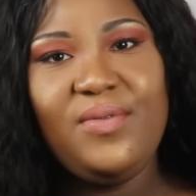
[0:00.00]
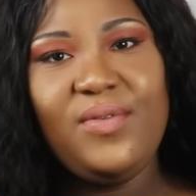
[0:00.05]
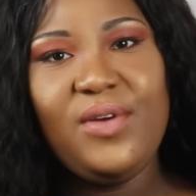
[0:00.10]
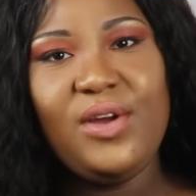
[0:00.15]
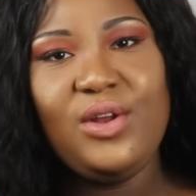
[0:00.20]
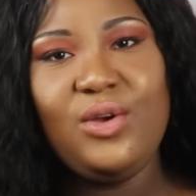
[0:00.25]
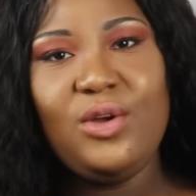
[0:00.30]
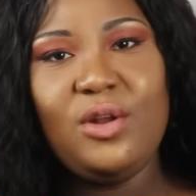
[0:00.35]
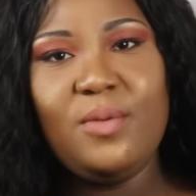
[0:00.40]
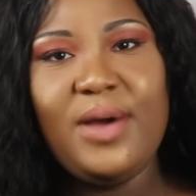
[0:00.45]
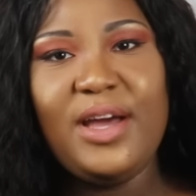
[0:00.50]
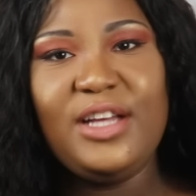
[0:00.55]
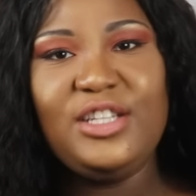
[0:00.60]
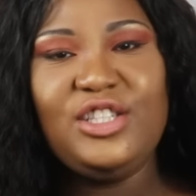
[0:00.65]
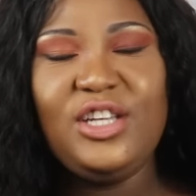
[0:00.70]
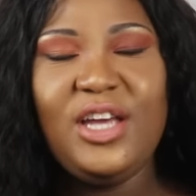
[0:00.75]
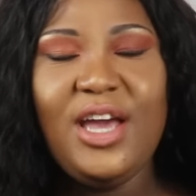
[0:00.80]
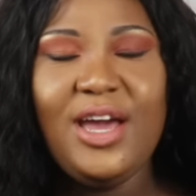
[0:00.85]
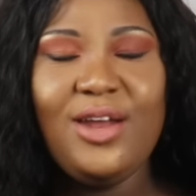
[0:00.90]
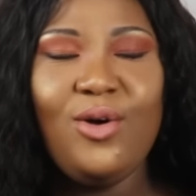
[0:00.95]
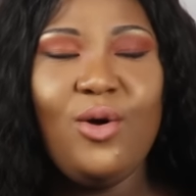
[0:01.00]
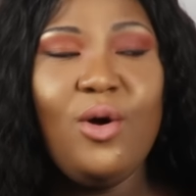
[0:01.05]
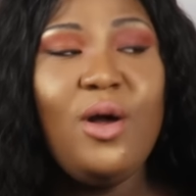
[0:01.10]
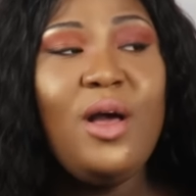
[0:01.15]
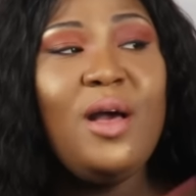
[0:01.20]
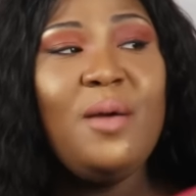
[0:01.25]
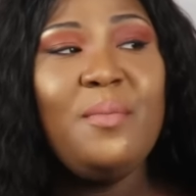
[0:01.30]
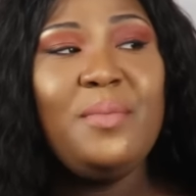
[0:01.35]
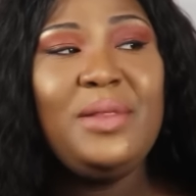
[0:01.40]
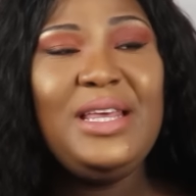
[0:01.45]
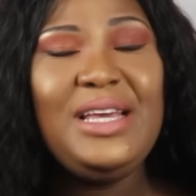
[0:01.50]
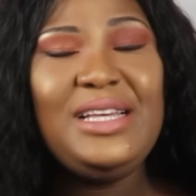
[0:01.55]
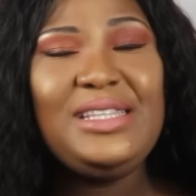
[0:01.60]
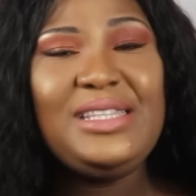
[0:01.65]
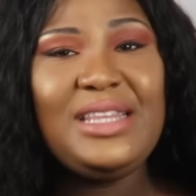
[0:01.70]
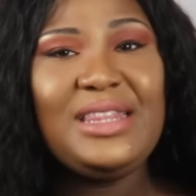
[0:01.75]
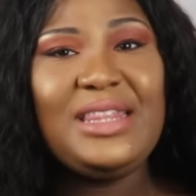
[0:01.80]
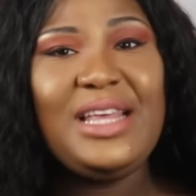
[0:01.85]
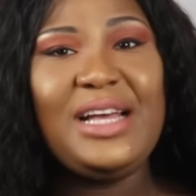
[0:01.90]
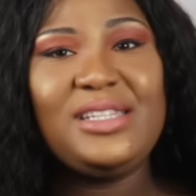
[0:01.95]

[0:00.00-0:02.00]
If you're new to my channel, please hit